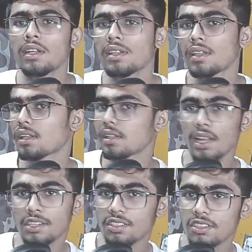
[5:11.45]
then
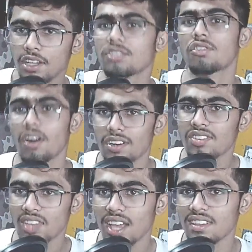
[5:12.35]
that's not
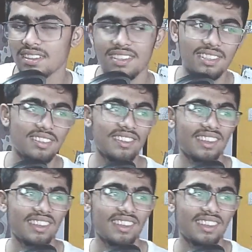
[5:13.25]
science.